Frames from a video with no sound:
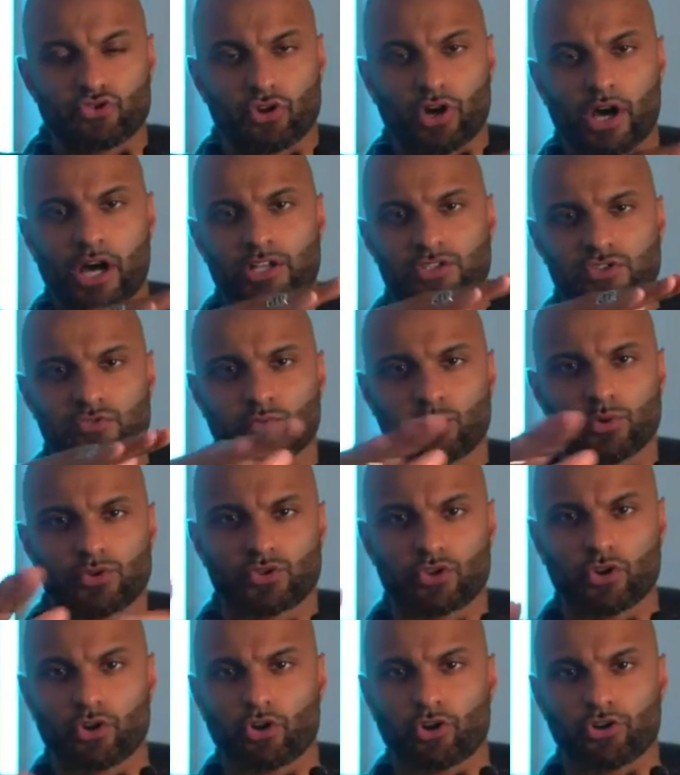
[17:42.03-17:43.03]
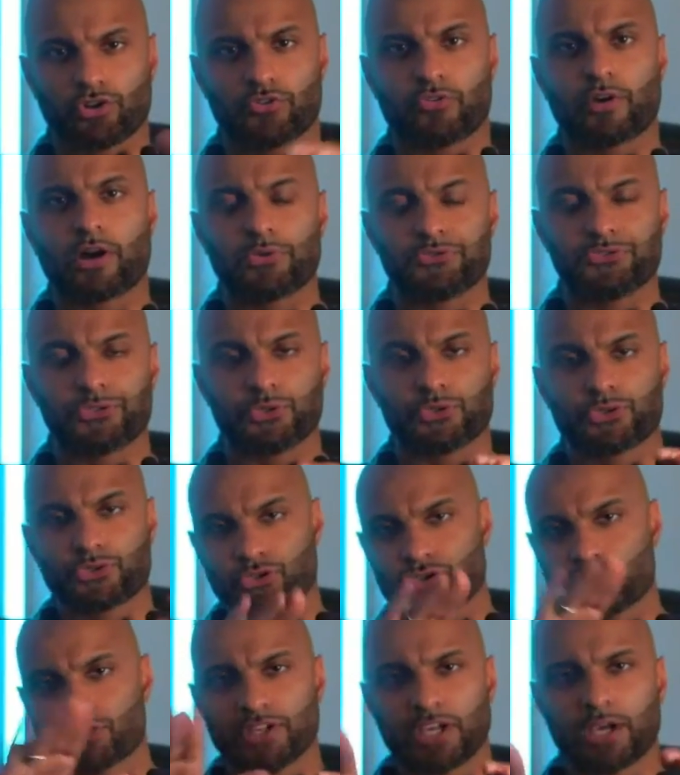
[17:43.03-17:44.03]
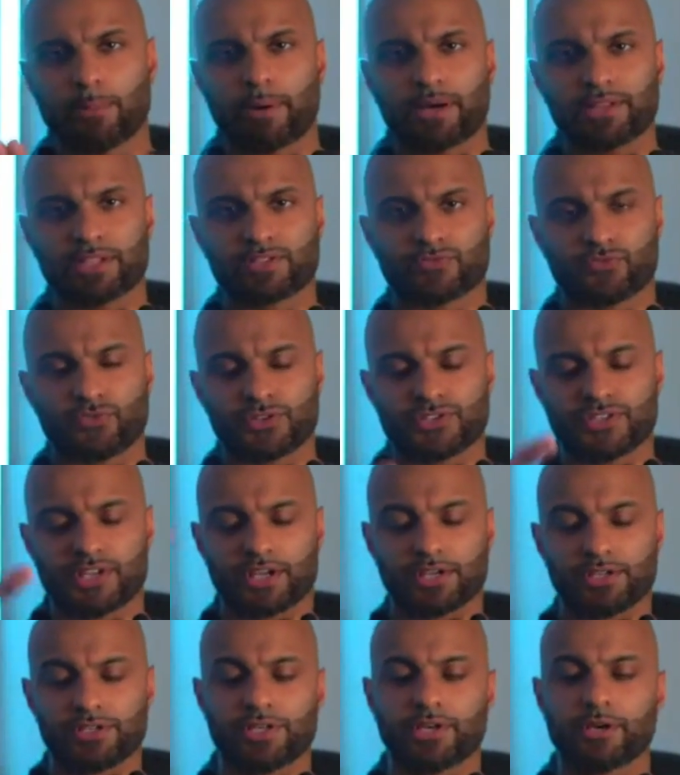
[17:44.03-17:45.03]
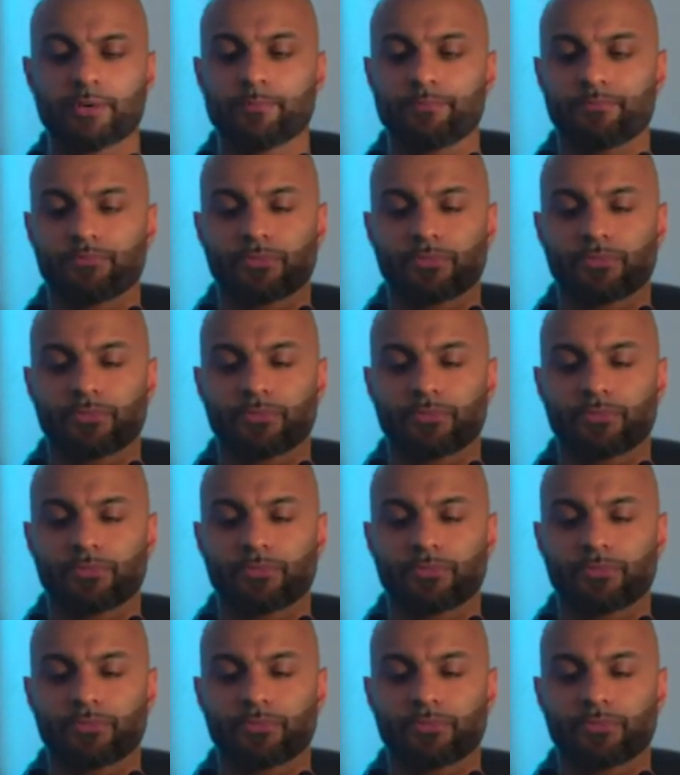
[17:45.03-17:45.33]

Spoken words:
regardless of what's going on around you. So just think about this for a second, yeah?